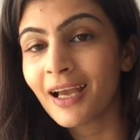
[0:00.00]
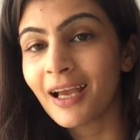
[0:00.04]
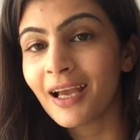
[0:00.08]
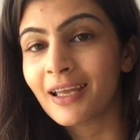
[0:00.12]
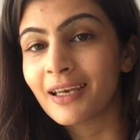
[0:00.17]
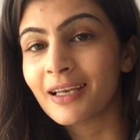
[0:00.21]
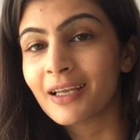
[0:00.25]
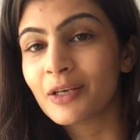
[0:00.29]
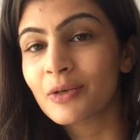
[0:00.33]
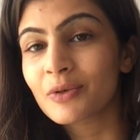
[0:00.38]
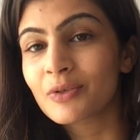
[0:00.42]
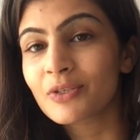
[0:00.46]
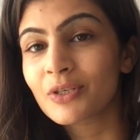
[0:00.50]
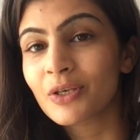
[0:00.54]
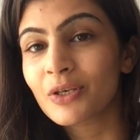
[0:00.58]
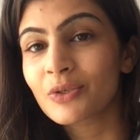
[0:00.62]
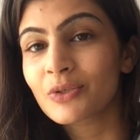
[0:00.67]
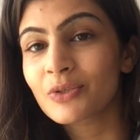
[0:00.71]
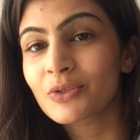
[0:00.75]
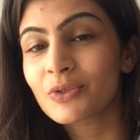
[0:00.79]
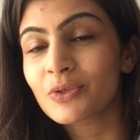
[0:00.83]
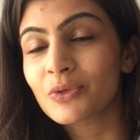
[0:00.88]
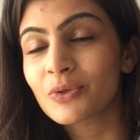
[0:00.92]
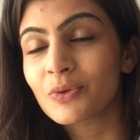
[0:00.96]
And I also
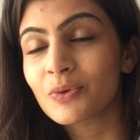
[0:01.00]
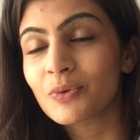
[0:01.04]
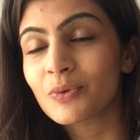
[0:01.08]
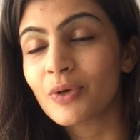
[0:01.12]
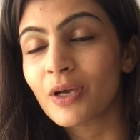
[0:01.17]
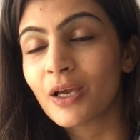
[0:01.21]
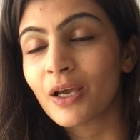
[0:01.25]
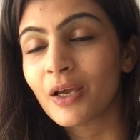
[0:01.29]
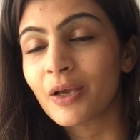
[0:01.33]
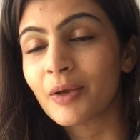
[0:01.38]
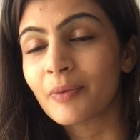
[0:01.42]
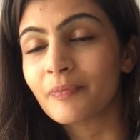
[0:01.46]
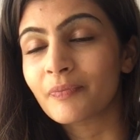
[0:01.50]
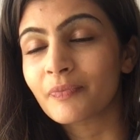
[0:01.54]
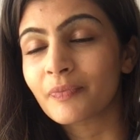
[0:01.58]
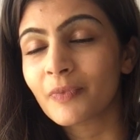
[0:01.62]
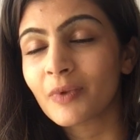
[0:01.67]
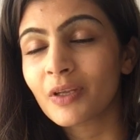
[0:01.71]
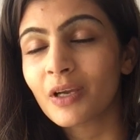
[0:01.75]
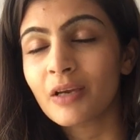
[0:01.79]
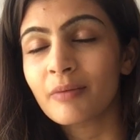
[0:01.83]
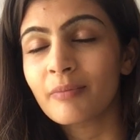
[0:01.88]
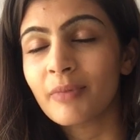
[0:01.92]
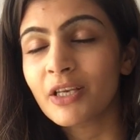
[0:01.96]
do, um,
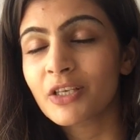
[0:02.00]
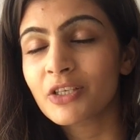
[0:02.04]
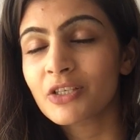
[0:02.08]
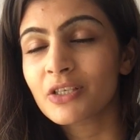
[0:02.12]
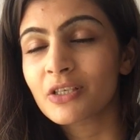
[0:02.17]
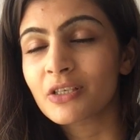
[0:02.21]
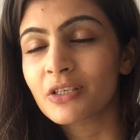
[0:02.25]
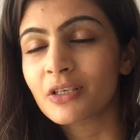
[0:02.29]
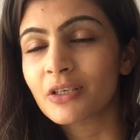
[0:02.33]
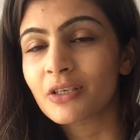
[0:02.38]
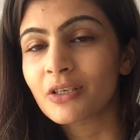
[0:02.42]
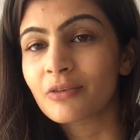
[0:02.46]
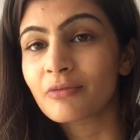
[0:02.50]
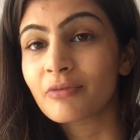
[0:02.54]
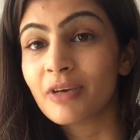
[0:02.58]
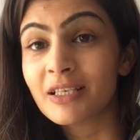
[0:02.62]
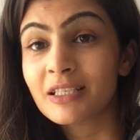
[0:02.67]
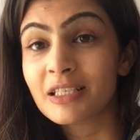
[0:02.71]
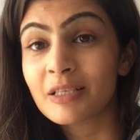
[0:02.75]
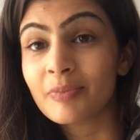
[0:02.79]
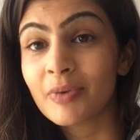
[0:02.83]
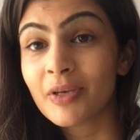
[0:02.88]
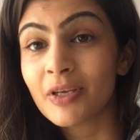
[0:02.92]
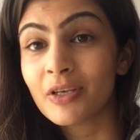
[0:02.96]
I mention a
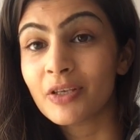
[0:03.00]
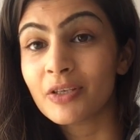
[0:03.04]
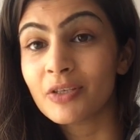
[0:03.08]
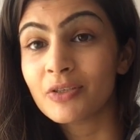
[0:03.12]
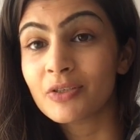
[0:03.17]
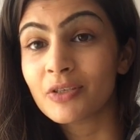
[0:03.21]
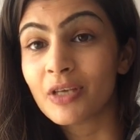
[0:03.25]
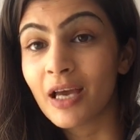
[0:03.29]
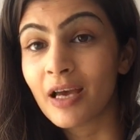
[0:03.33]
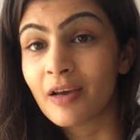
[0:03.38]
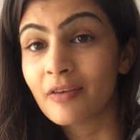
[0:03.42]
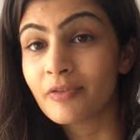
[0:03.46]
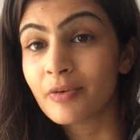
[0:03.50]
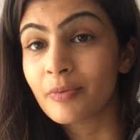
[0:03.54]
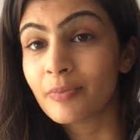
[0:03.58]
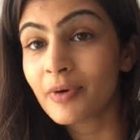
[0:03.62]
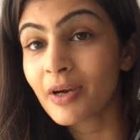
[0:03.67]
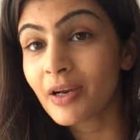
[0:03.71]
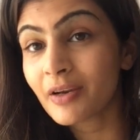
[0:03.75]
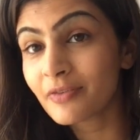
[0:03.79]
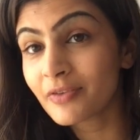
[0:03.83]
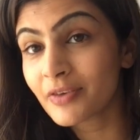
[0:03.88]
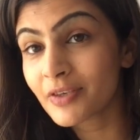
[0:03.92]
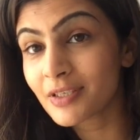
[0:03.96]
recipe to have for
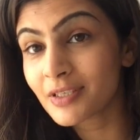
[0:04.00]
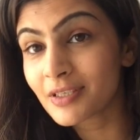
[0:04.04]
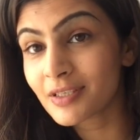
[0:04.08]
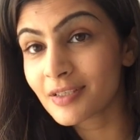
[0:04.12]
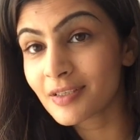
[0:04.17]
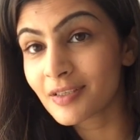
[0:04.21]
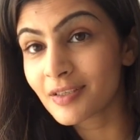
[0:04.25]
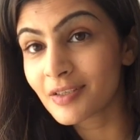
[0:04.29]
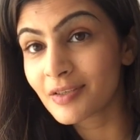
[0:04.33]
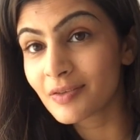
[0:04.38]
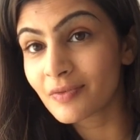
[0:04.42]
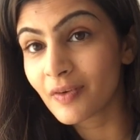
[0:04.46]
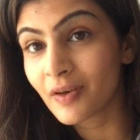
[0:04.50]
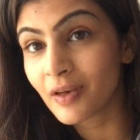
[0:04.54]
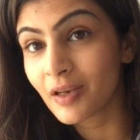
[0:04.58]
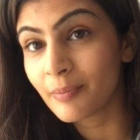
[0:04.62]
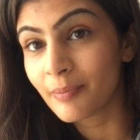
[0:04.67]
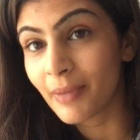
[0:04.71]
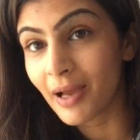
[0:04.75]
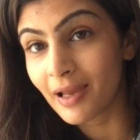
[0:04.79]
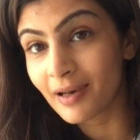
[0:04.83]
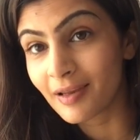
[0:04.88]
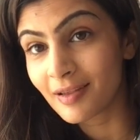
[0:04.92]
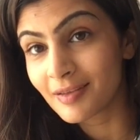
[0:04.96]
breakfast that's really
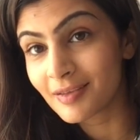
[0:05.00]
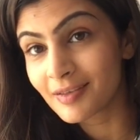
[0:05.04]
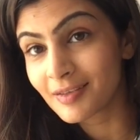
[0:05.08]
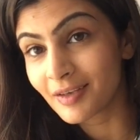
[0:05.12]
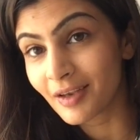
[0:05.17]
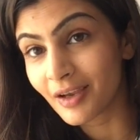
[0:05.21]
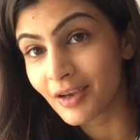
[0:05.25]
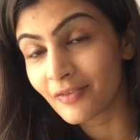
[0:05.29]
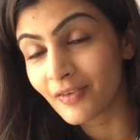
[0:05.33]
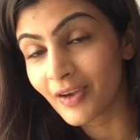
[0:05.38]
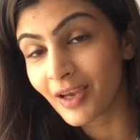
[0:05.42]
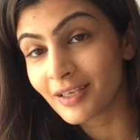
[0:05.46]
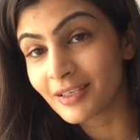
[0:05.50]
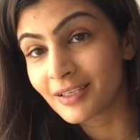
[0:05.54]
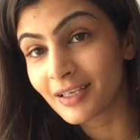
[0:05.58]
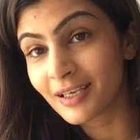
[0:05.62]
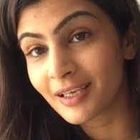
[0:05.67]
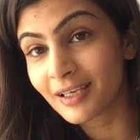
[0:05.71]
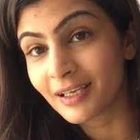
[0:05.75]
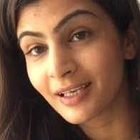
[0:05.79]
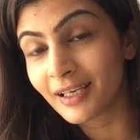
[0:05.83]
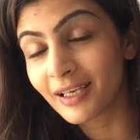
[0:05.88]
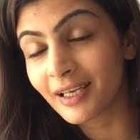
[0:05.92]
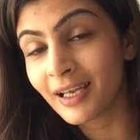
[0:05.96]
balanced
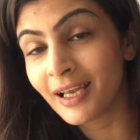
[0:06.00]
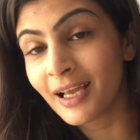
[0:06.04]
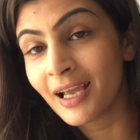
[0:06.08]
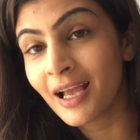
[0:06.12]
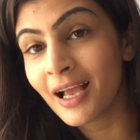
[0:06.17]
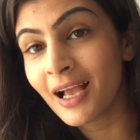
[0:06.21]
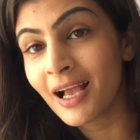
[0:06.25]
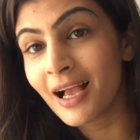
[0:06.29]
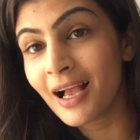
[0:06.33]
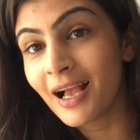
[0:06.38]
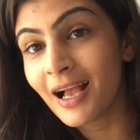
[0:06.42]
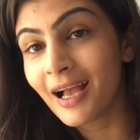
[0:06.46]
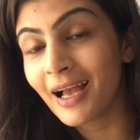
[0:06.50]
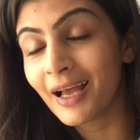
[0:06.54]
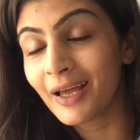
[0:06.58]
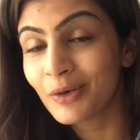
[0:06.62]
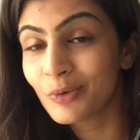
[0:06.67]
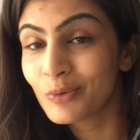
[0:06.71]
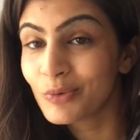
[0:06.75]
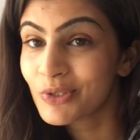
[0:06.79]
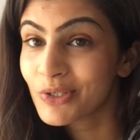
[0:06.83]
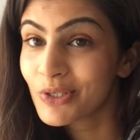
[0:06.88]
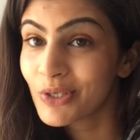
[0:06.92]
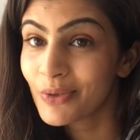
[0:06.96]
Ayurvedically
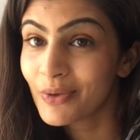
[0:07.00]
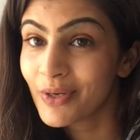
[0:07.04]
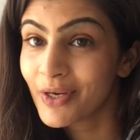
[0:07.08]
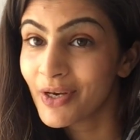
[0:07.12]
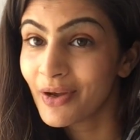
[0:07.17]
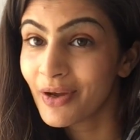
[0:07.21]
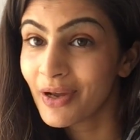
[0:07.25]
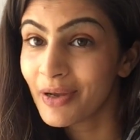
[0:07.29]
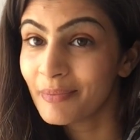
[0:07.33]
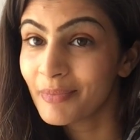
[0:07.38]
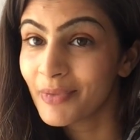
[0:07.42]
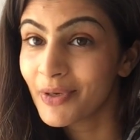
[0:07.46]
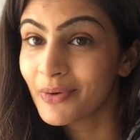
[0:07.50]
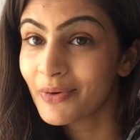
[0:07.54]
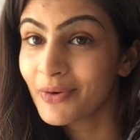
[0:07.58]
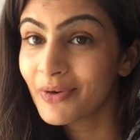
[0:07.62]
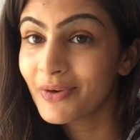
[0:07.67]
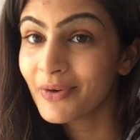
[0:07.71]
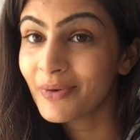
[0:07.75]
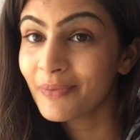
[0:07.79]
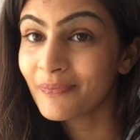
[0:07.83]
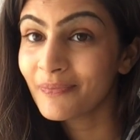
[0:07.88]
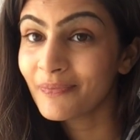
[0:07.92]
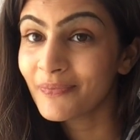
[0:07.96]
and also a night
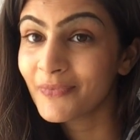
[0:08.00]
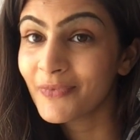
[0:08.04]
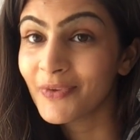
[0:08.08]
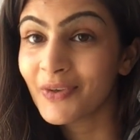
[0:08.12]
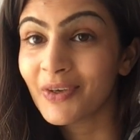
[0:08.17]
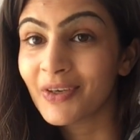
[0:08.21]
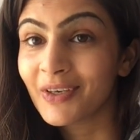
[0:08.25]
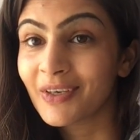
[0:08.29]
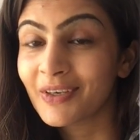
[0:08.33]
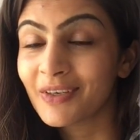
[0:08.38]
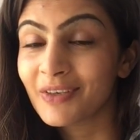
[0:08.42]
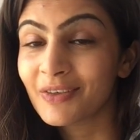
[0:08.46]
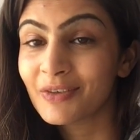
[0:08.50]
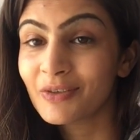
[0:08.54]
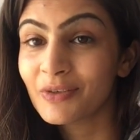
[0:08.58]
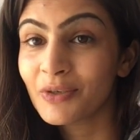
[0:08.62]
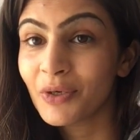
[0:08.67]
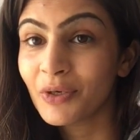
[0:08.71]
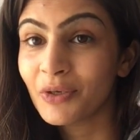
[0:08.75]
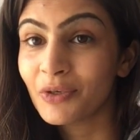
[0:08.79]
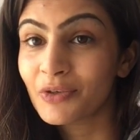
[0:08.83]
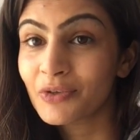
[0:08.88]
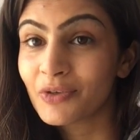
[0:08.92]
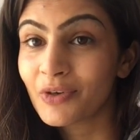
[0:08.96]
milk you can
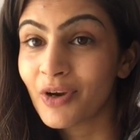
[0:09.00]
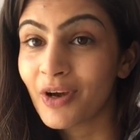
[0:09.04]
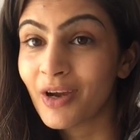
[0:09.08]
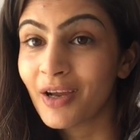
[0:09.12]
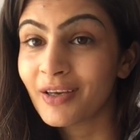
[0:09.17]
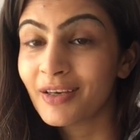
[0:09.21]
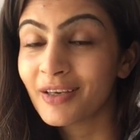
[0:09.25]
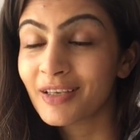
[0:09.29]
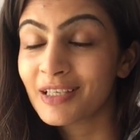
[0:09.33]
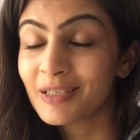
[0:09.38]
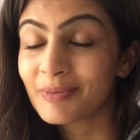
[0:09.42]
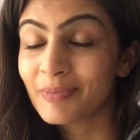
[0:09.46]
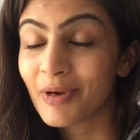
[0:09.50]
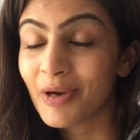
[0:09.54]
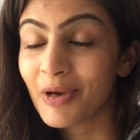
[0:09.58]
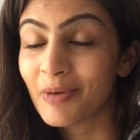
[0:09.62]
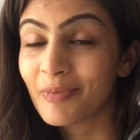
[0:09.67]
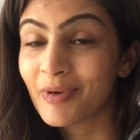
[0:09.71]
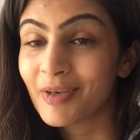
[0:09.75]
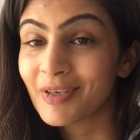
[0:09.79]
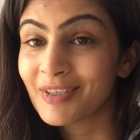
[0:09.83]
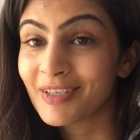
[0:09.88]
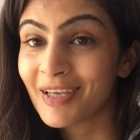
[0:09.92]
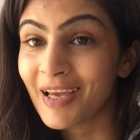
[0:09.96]
you can try and
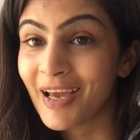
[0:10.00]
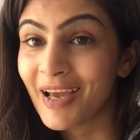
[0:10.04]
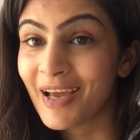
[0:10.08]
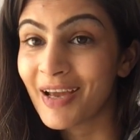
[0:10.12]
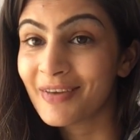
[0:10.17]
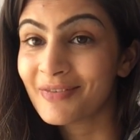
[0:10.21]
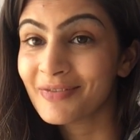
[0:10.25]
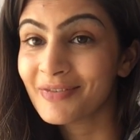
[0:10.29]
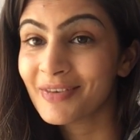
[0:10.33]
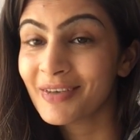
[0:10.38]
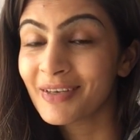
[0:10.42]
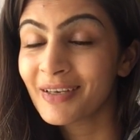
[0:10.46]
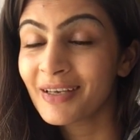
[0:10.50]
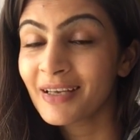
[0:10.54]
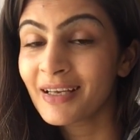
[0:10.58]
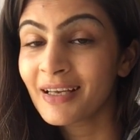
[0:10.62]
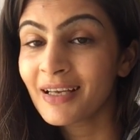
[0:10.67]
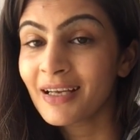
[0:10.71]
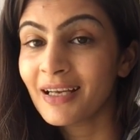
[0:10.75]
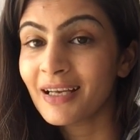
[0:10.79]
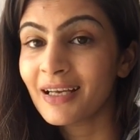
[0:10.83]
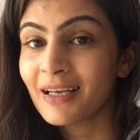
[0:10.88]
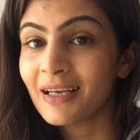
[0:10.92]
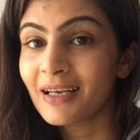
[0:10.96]
experiment to have
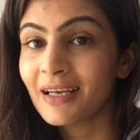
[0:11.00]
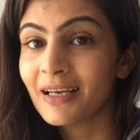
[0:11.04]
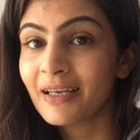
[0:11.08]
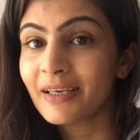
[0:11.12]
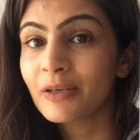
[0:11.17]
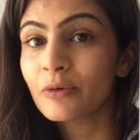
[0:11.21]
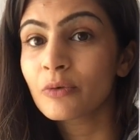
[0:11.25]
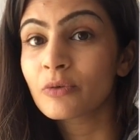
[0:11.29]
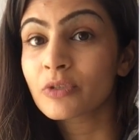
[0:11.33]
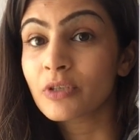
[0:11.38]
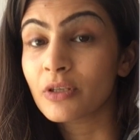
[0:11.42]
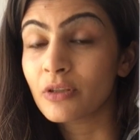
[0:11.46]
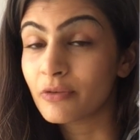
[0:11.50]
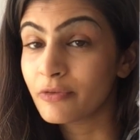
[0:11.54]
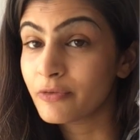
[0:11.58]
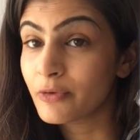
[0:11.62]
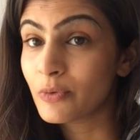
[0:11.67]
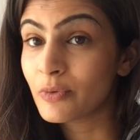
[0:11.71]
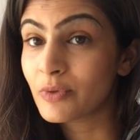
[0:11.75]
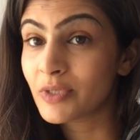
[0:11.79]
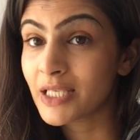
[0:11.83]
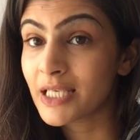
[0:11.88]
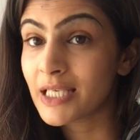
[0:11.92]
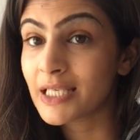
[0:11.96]
and uh, also the
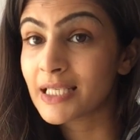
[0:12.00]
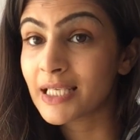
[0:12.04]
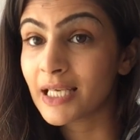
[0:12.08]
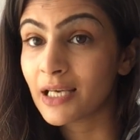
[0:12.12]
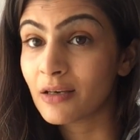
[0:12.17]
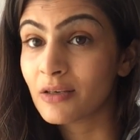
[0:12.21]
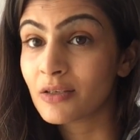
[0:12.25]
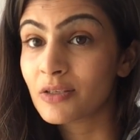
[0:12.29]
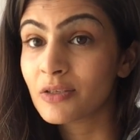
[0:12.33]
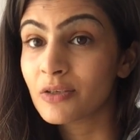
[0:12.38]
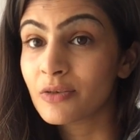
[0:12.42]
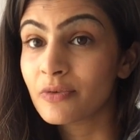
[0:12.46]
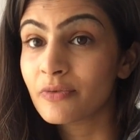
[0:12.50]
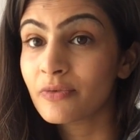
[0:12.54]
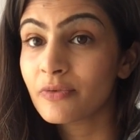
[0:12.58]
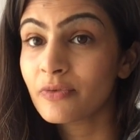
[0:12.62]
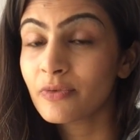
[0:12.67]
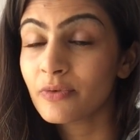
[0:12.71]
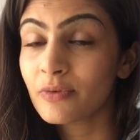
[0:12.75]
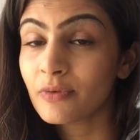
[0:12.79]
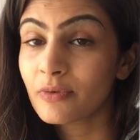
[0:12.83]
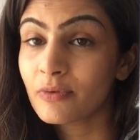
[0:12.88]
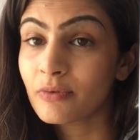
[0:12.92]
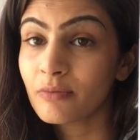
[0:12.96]
full details of
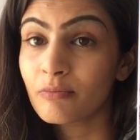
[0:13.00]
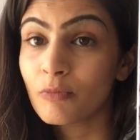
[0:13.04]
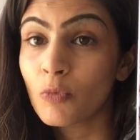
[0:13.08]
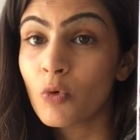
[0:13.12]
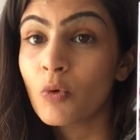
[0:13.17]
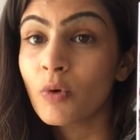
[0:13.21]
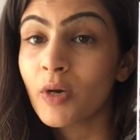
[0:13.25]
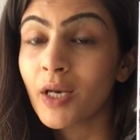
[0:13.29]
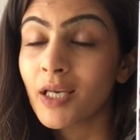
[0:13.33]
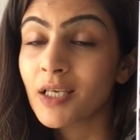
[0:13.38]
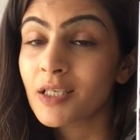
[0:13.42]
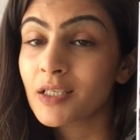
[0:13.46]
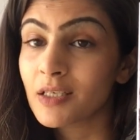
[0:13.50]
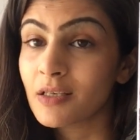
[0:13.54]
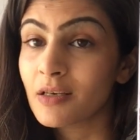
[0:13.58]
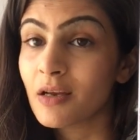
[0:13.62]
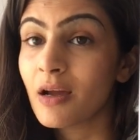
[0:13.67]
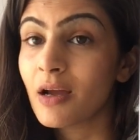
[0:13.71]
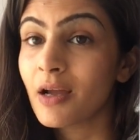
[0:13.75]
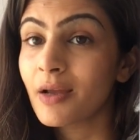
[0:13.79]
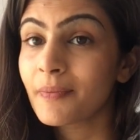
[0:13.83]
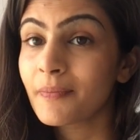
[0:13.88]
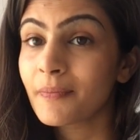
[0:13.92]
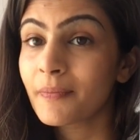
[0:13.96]
morning to
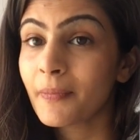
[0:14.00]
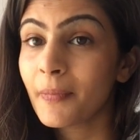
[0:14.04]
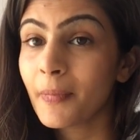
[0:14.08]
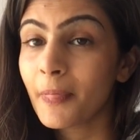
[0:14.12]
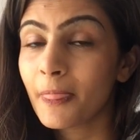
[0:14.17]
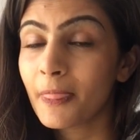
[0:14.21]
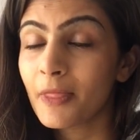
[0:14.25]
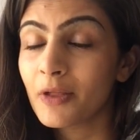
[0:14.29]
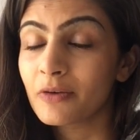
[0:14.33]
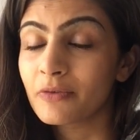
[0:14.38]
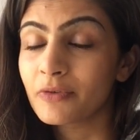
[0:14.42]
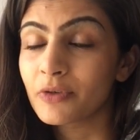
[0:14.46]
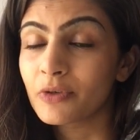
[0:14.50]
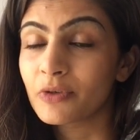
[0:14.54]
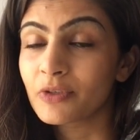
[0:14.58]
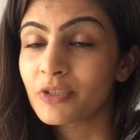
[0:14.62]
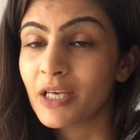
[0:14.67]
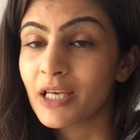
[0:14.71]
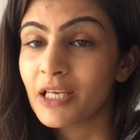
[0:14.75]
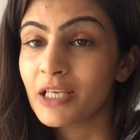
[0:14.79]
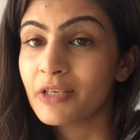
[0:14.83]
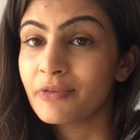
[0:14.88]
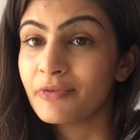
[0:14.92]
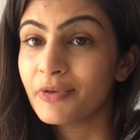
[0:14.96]
night of your
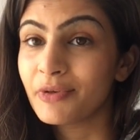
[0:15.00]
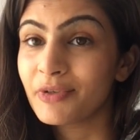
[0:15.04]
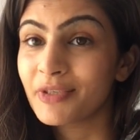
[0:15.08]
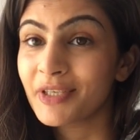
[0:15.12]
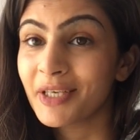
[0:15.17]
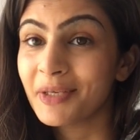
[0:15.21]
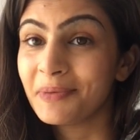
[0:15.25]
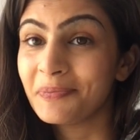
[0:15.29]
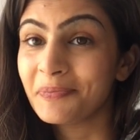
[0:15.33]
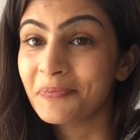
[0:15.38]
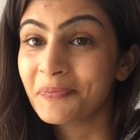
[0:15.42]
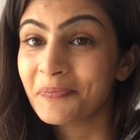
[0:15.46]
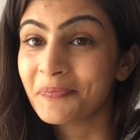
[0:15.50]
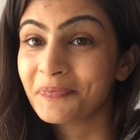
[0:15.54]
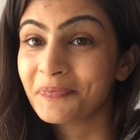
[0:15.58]
daily routine